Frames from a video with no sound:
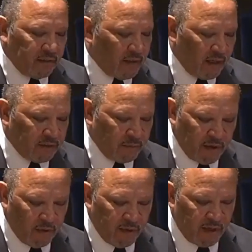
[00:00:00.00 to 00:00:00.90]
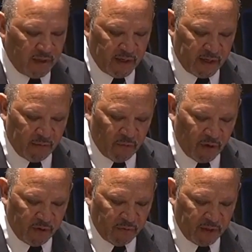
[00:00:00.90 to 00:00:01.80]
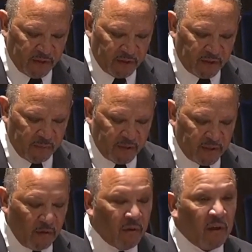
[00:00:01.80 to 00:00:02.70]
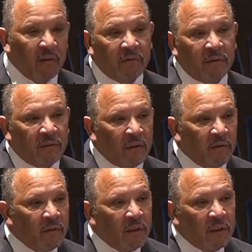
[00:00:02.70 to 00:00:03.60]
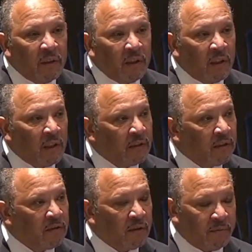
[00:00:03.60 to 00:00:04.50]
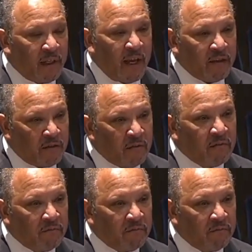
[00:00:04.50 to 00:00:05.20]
Congressman Cohen, and that working relationship is so close and so substantial.